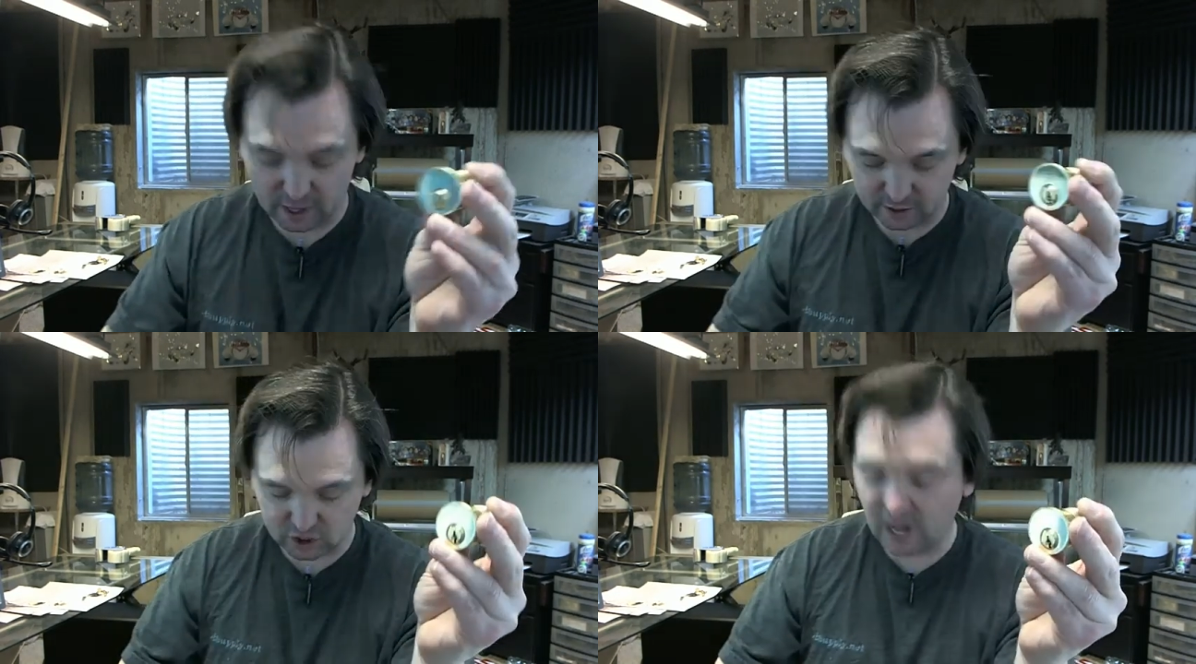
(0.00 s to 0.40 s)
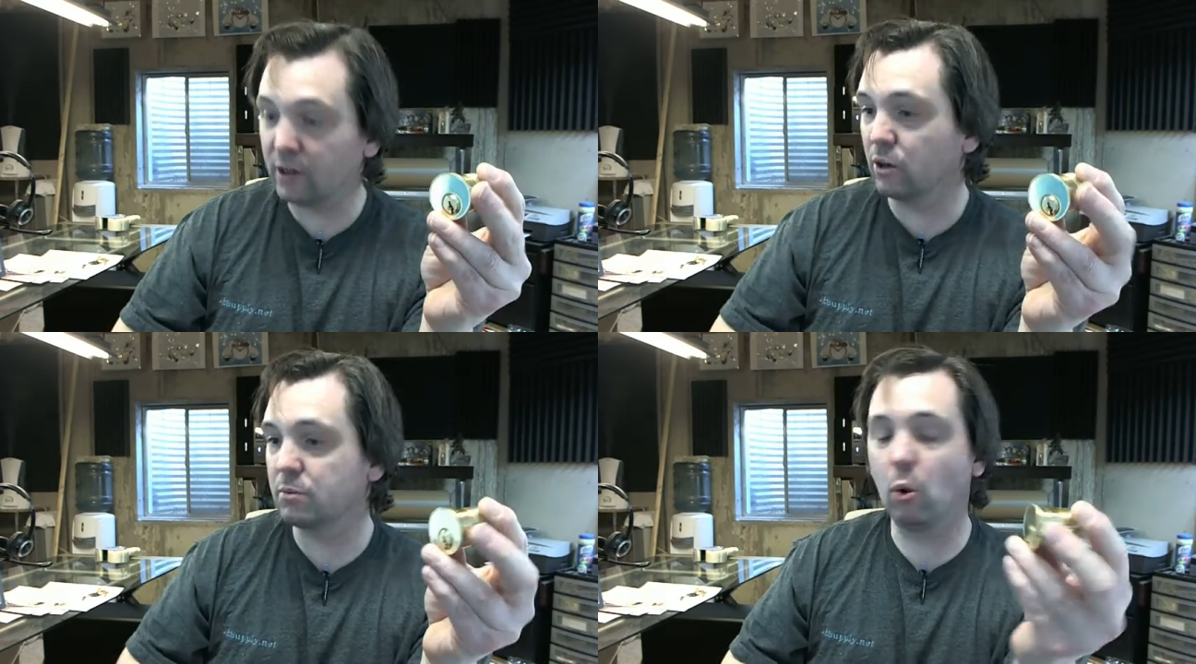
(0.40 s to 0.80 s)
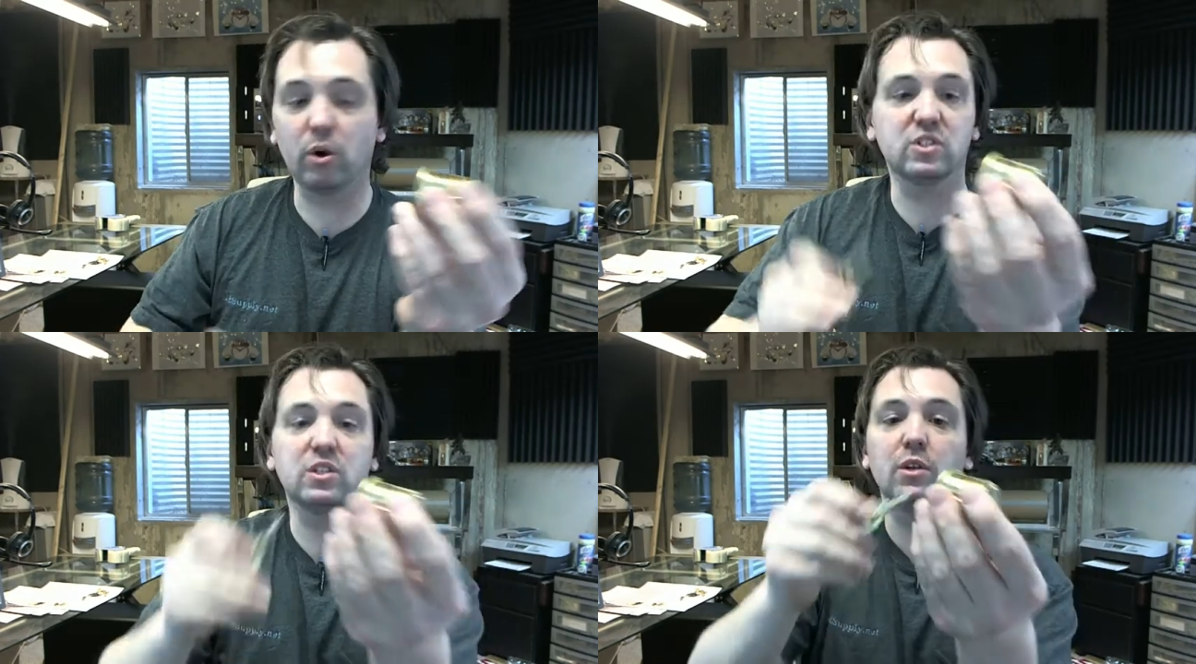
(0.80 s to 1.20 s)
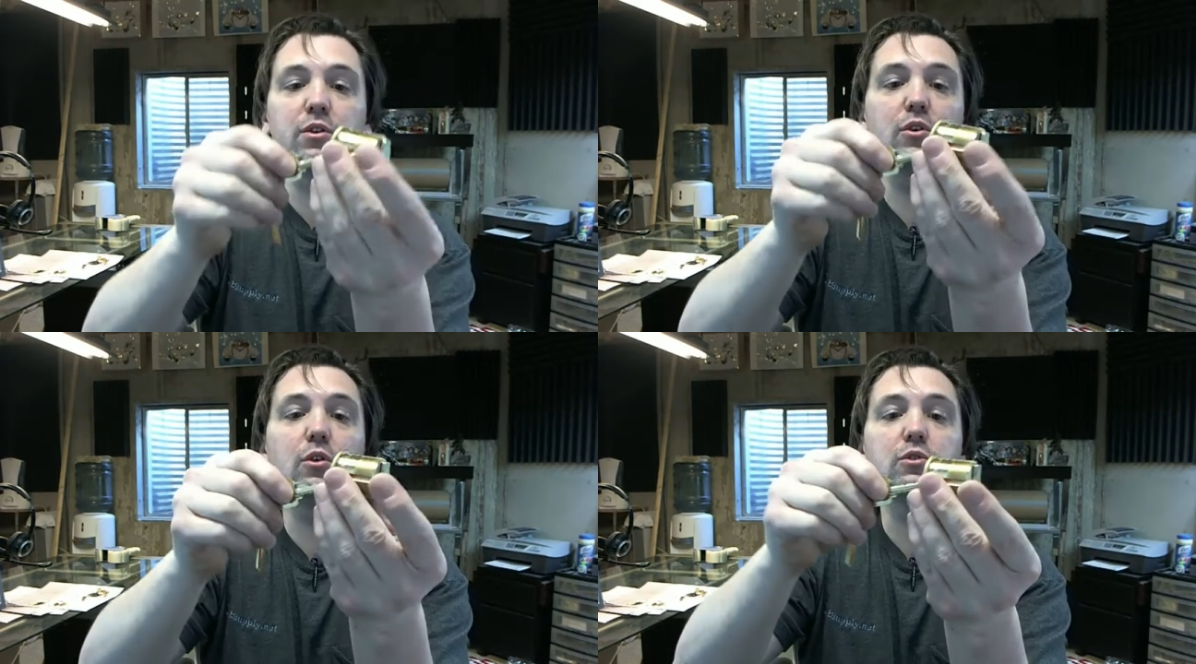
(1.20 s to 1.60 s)
Standard mortise
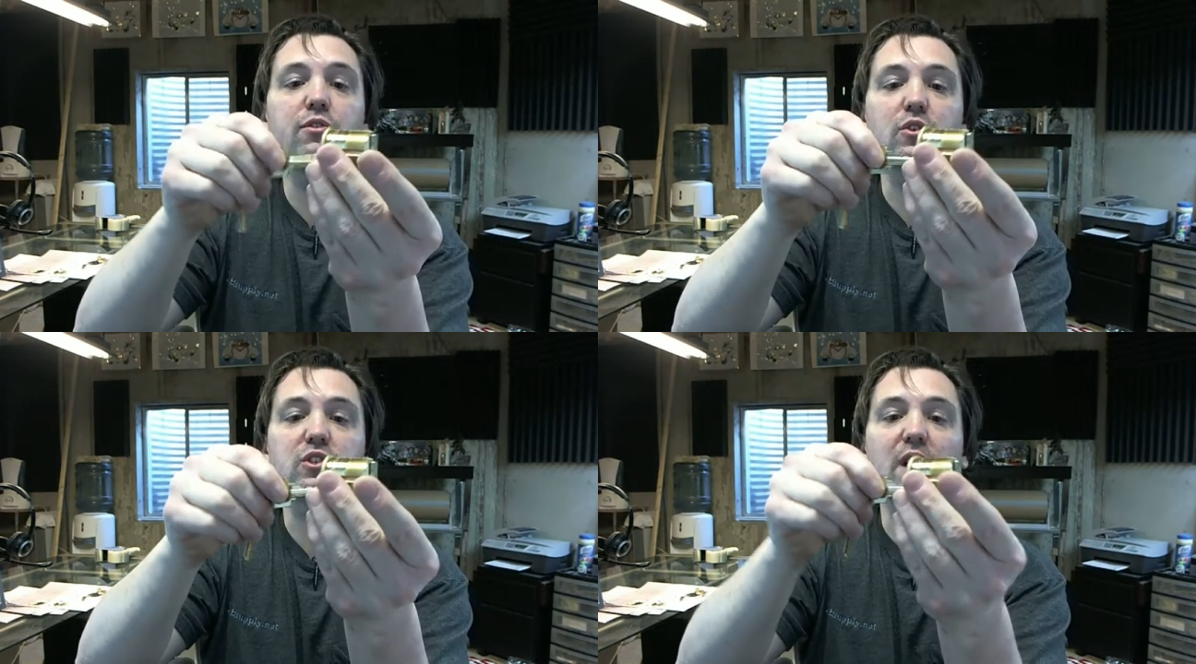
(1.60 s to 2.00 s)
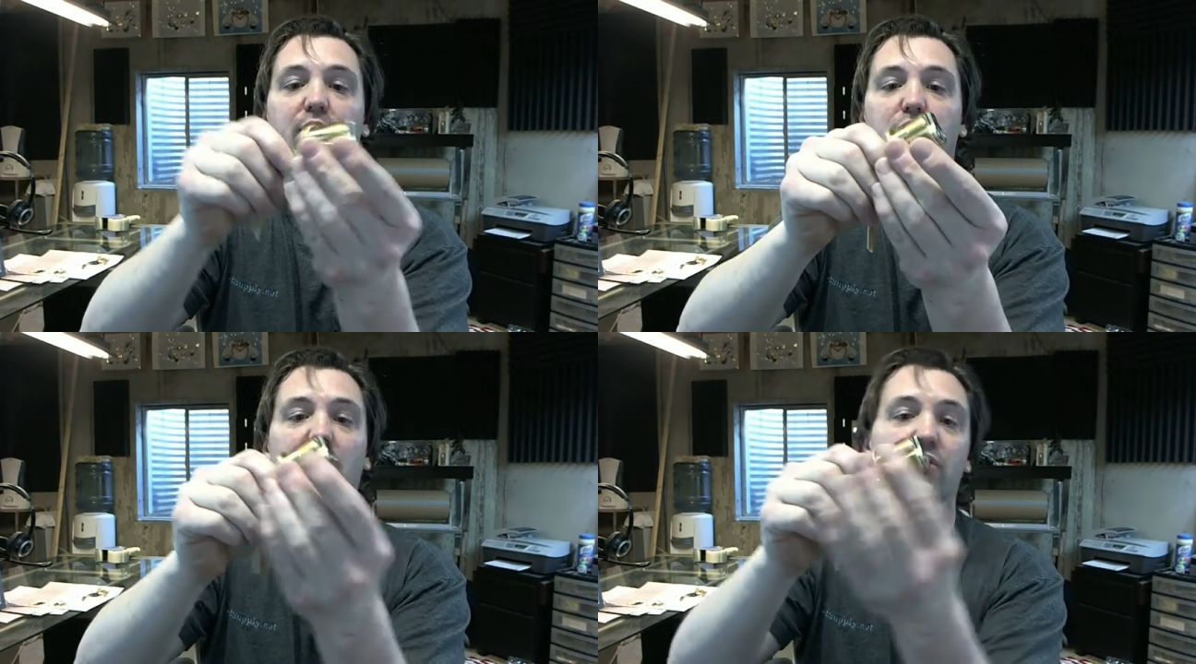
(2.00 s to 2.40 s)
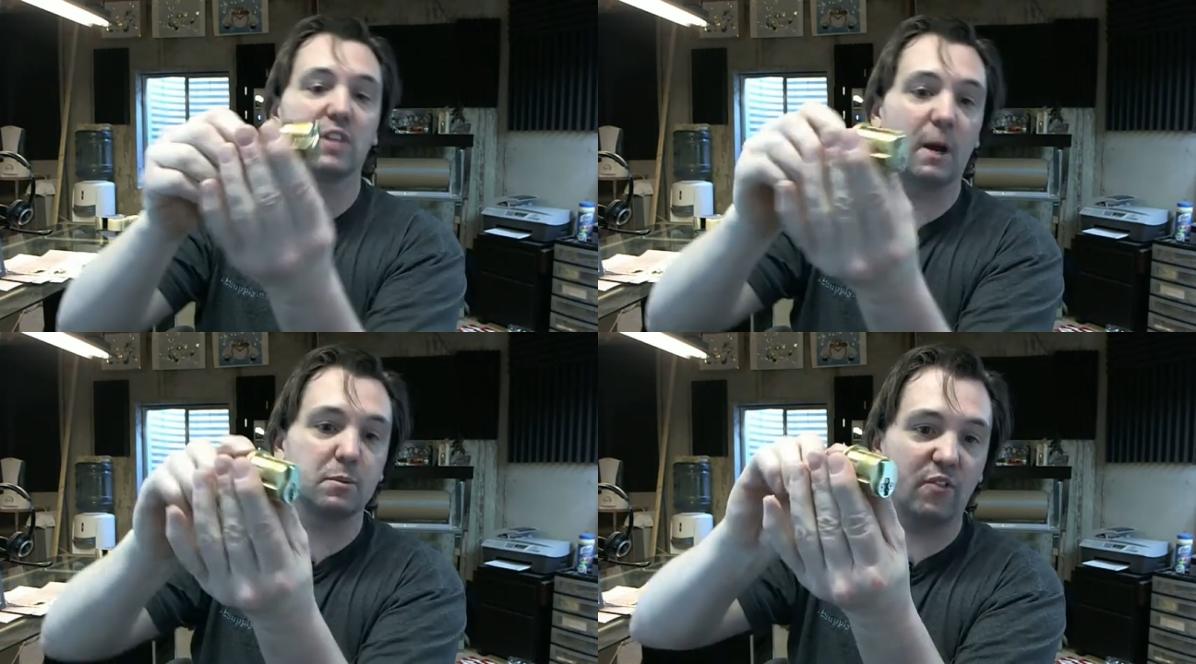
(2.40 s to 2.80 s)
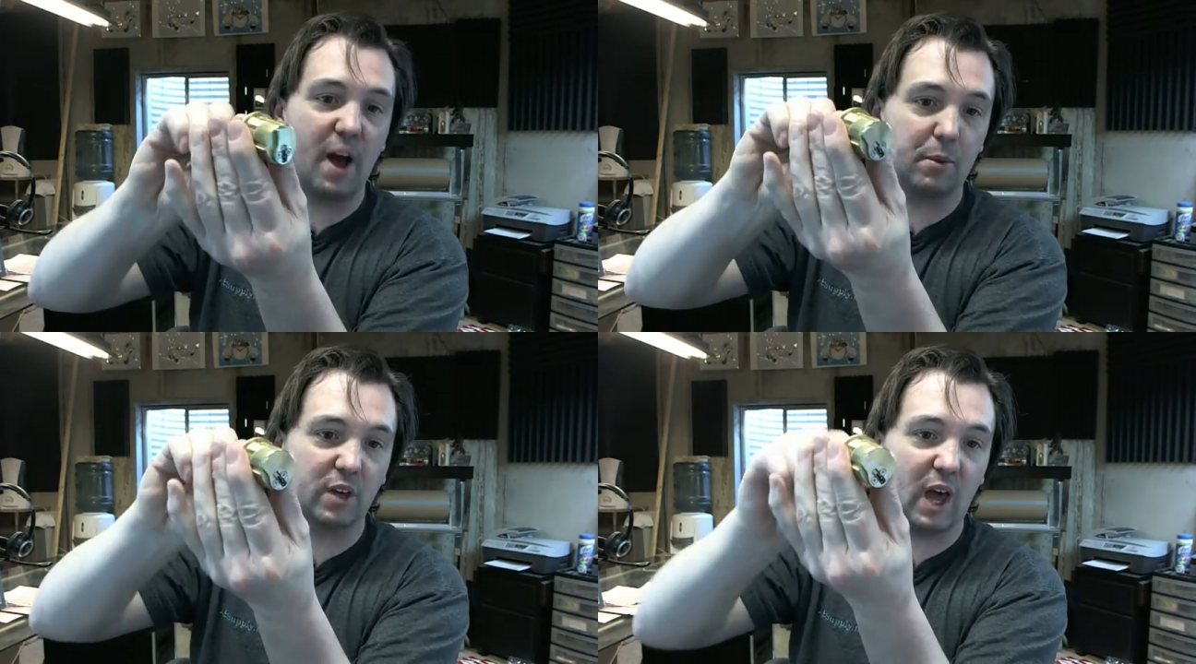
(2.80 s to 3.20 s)
cylinder used for several different types of
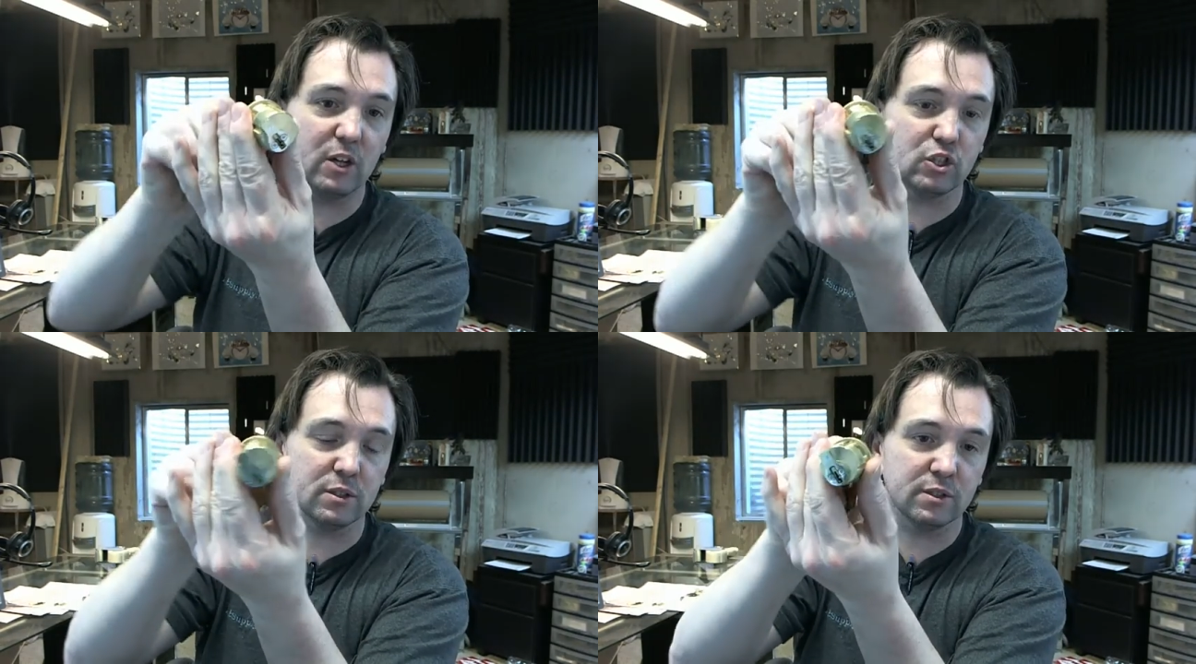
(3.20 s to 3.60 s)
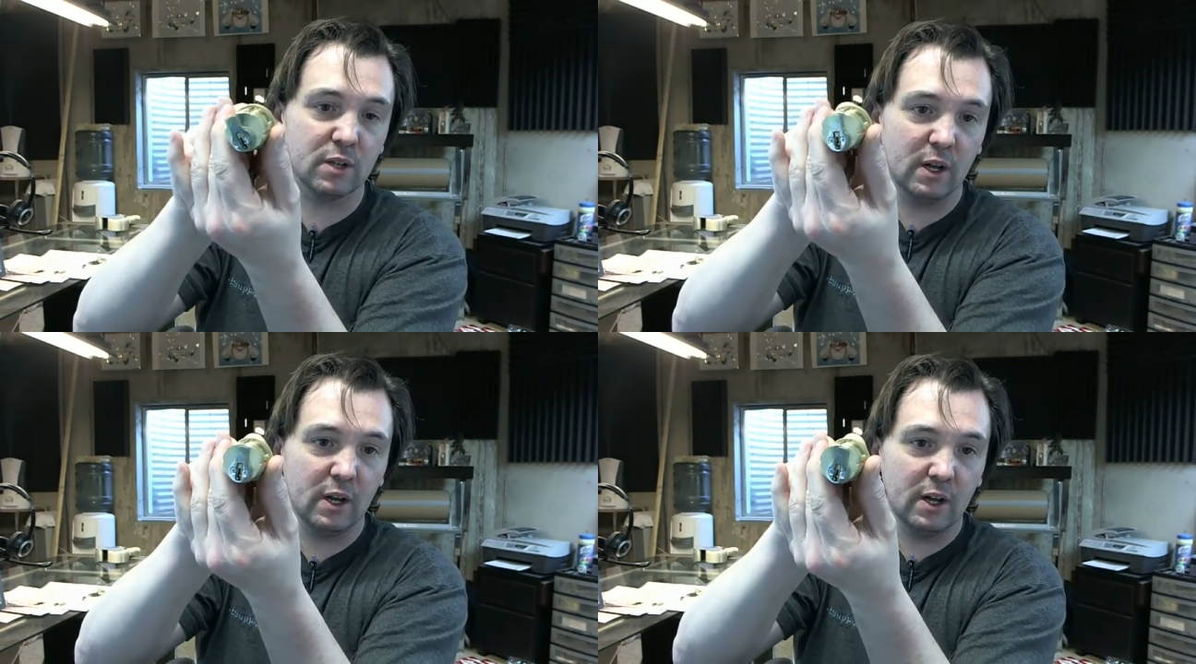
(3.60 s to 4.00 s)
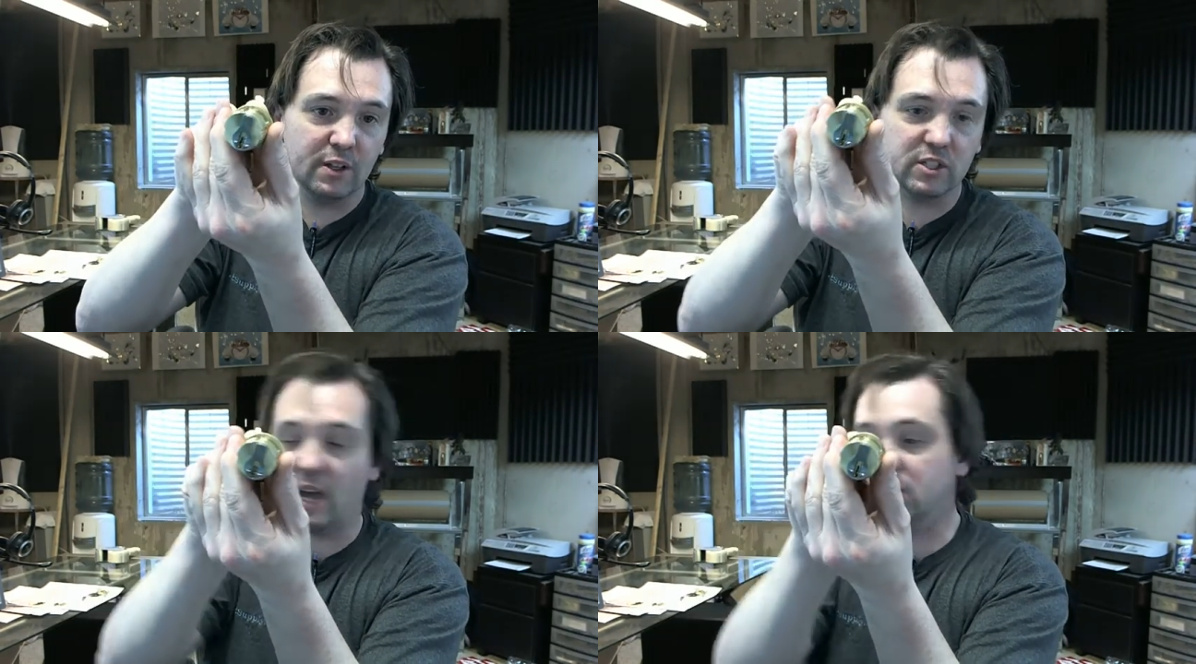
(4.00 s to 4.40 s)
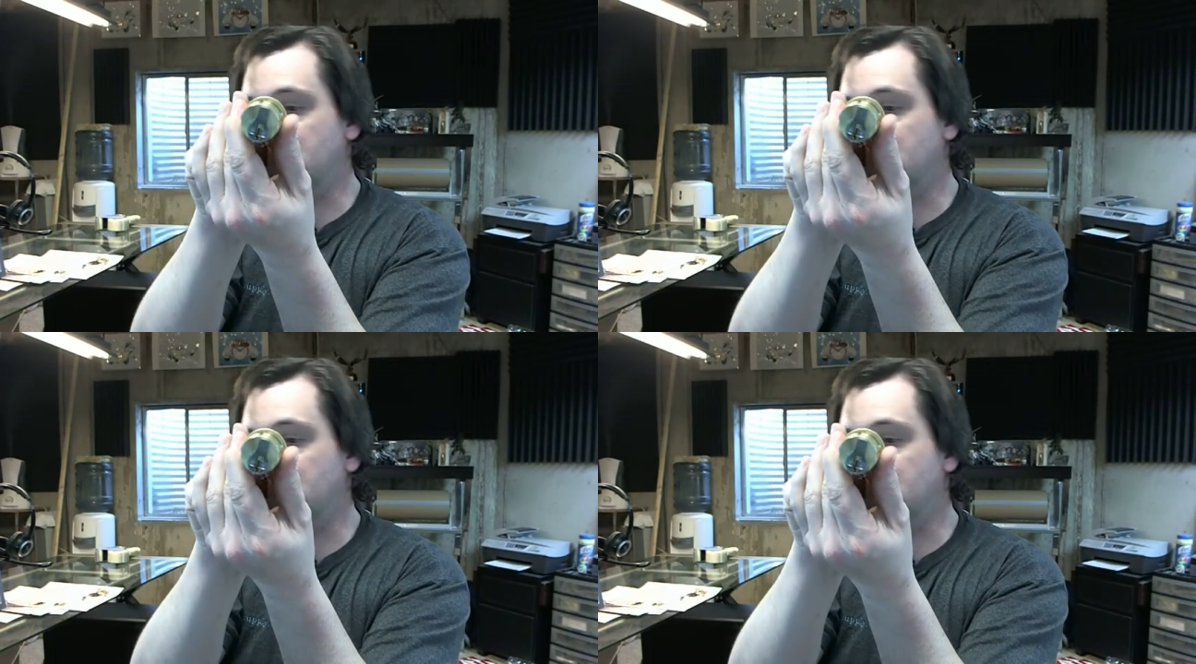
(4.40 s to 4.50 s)
applications. This has